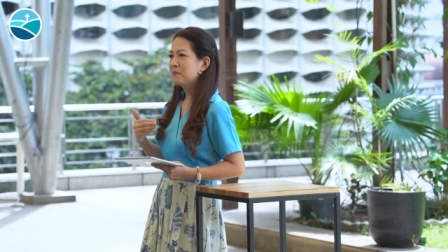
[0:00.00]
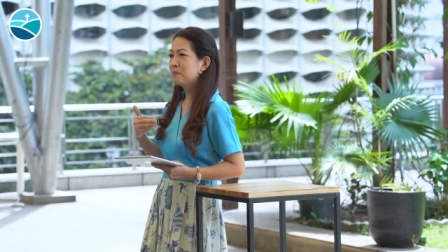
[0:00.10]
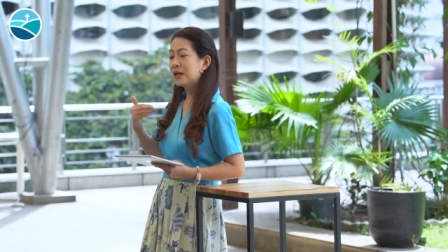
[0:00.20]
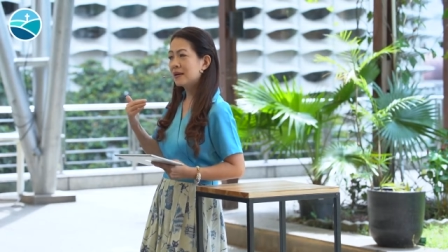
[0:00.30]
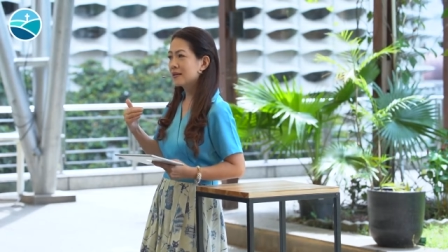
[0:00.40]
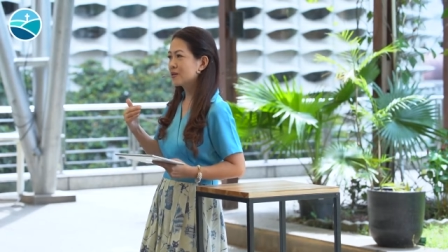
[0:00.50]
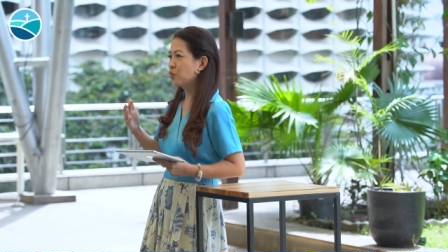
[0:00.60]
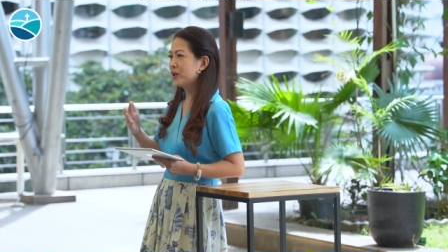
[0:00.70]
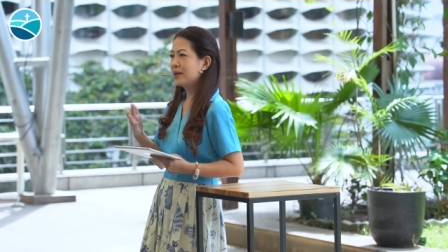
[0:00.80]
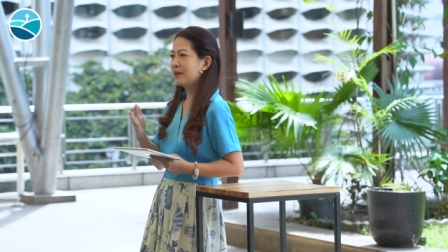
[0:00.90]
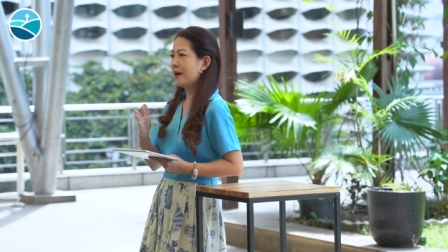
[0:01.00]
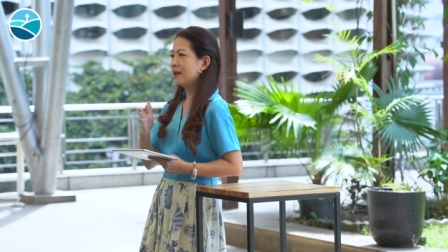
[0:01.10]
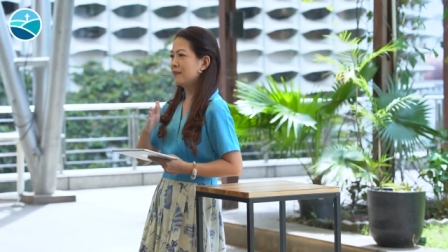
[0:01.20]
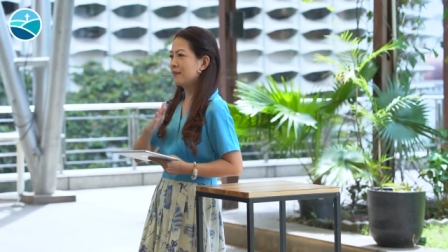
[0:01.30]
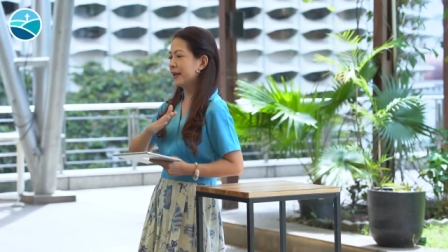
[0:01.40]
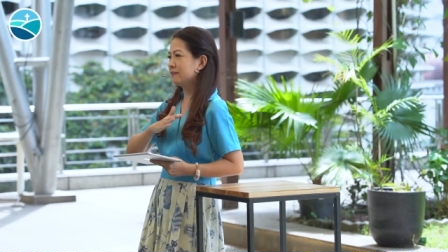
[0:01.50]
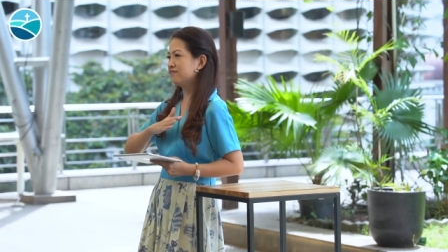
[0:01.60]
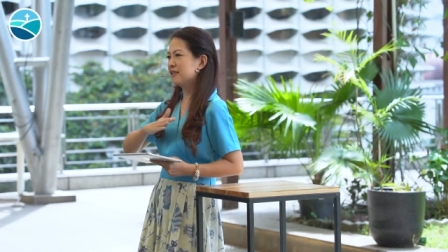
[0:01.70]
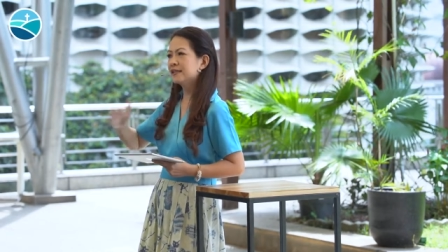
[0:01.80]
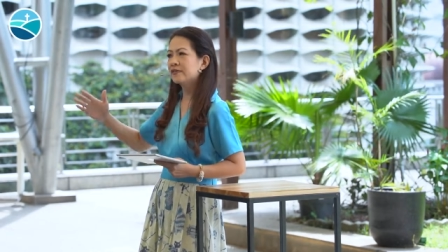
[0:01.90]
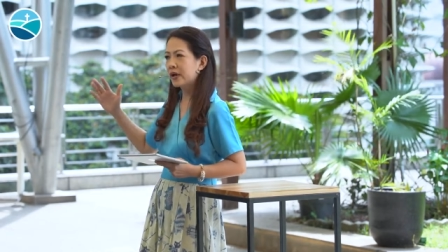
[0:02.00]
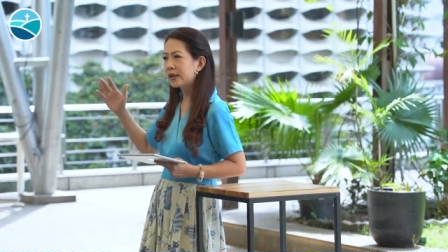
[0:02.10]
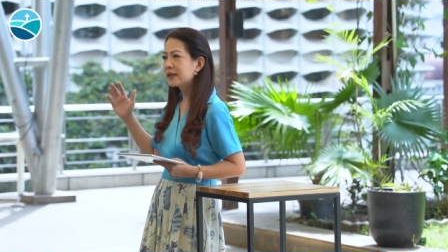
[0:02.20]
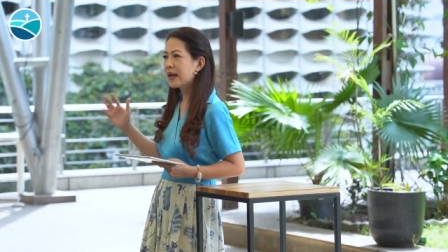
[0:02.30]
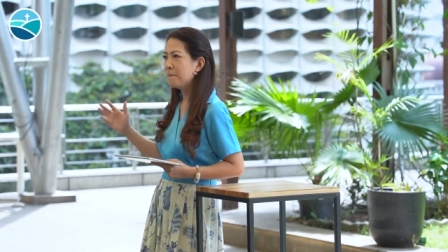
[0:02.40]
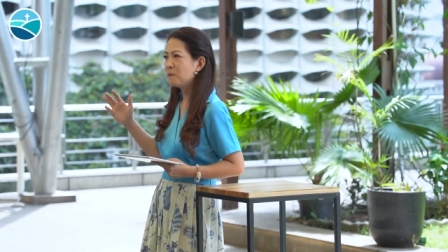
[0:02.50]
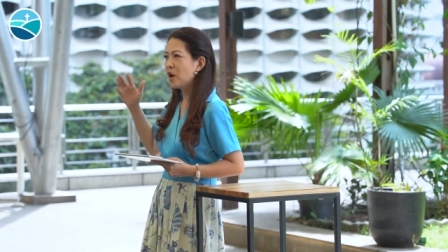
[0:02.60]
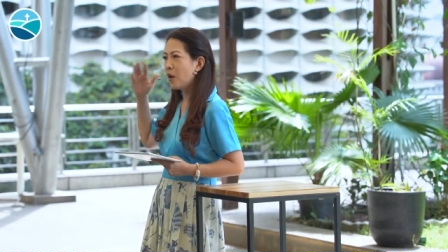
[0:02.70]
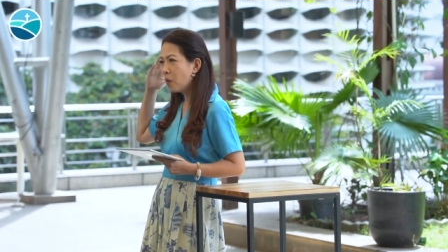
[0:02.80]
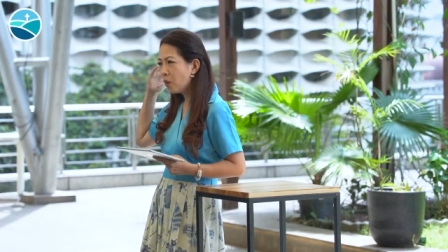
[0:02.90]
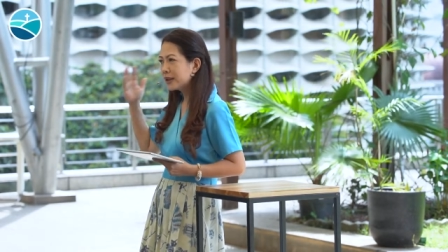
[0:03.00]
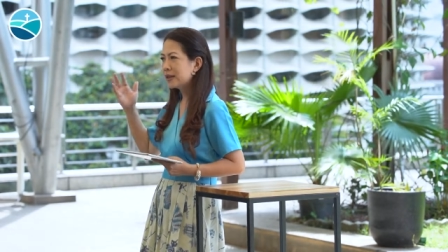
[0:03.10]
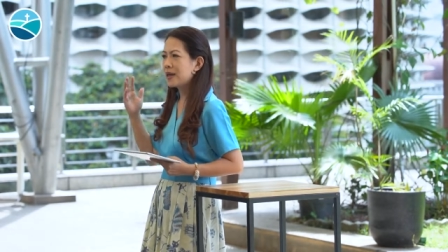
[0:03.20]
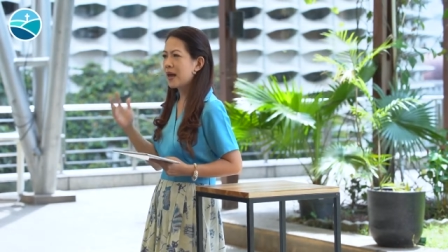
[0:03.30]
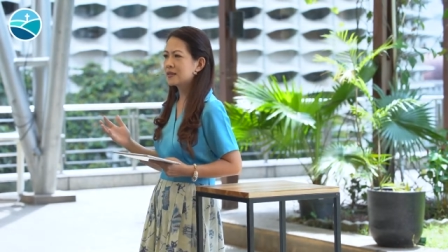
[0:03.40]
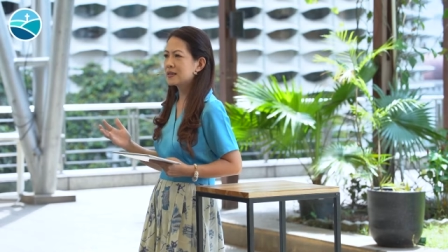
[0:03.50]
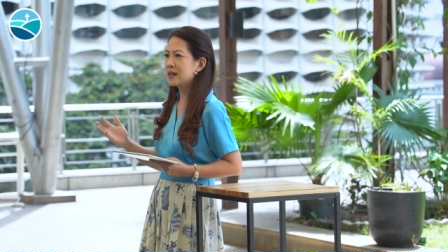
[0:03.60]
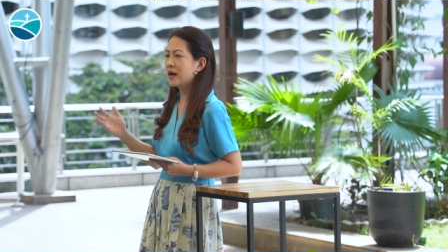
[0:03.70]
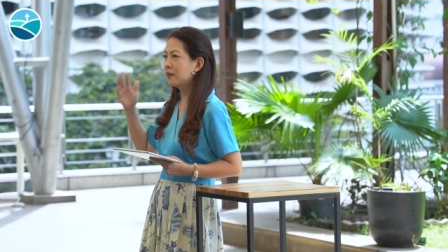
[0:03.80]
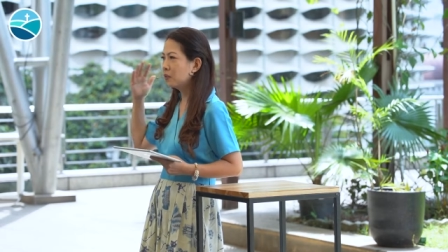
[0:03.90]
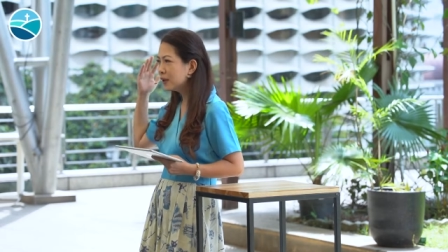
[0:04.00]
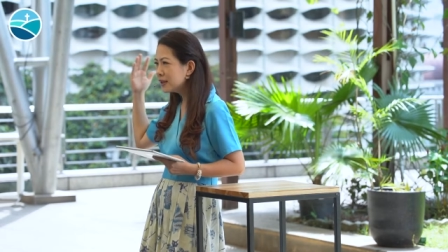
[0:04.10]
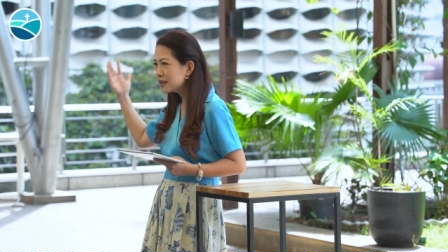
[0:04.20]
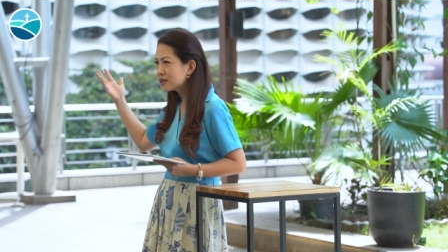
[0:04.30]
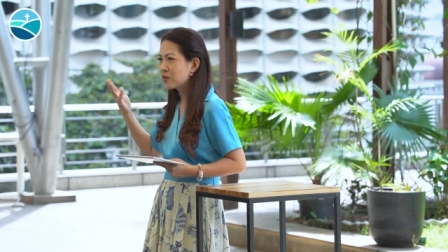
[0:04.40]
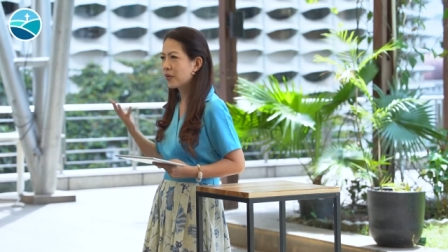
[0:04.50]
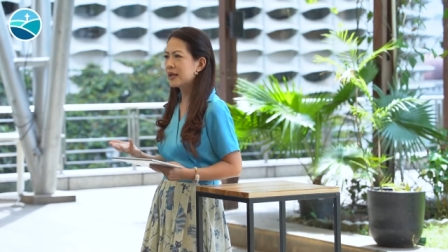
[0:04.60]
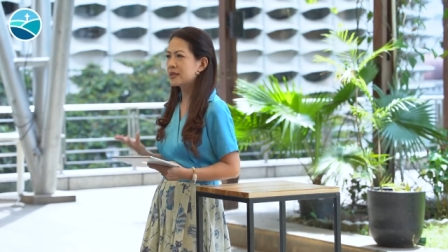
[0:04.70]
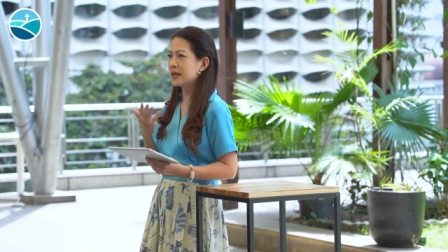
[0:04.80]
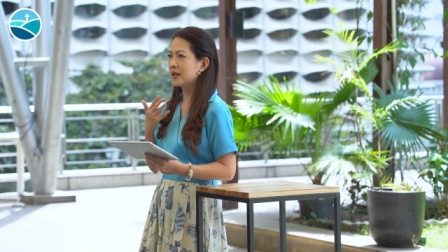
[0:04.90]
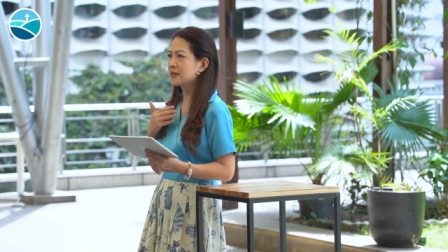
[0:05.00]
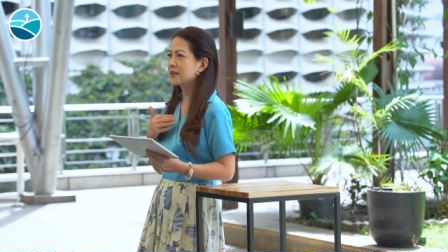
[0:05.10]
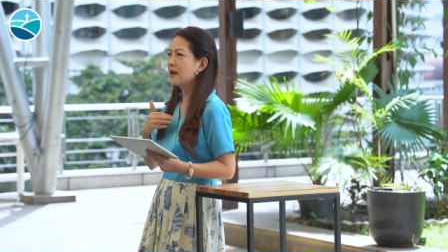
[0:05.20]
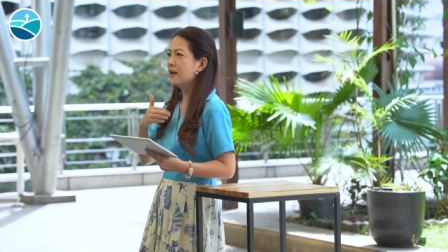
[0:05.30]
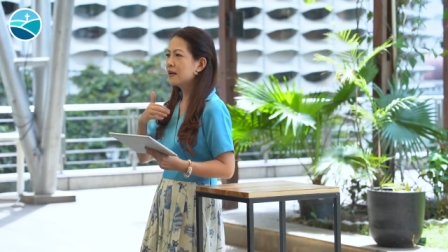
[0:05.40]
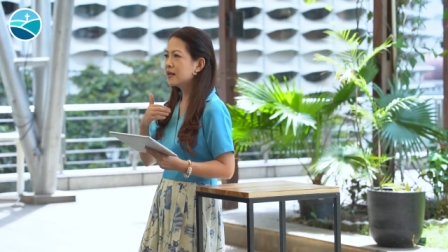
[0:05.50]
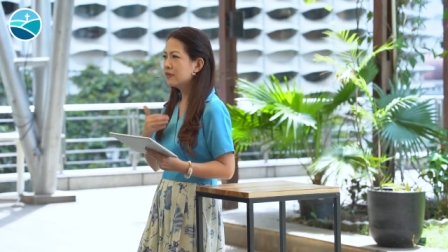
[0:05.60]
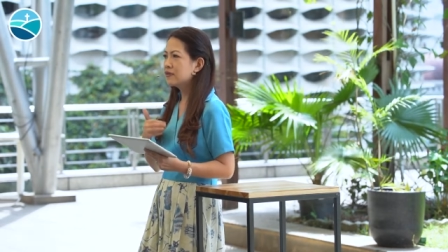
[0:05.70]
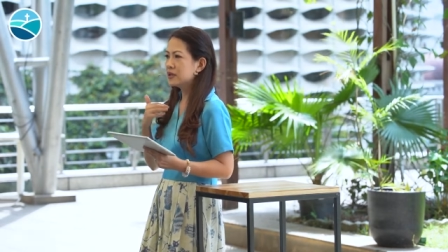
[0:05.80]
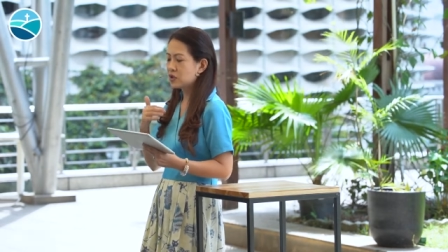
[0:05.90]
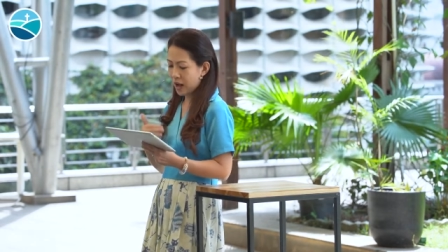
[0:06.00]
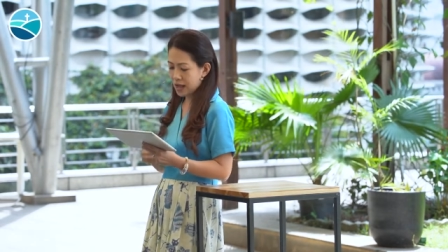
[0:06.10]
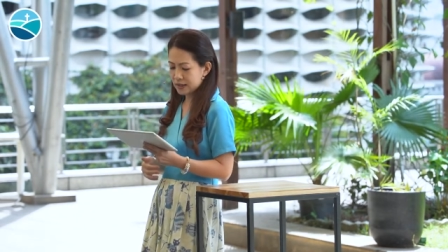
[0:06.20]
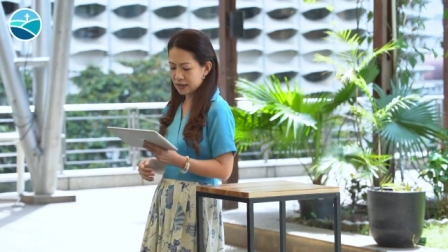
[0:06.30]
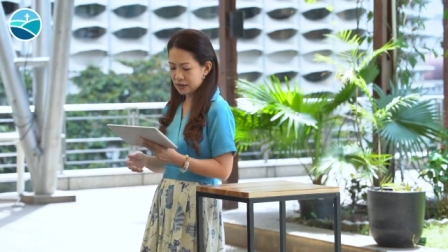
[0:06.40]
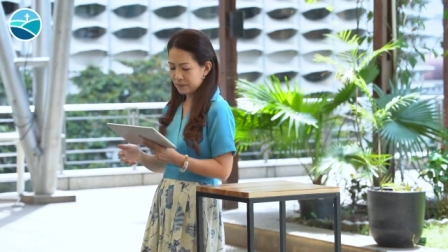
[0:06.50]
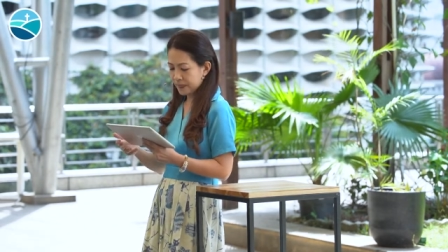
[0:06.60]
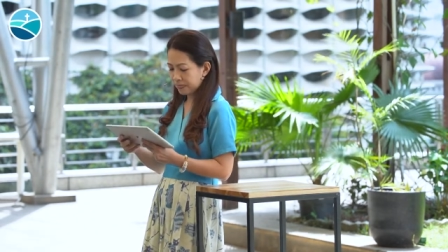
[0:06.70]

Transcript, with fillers: because we kind of like discredit Him, what He has done, what His grace has given to us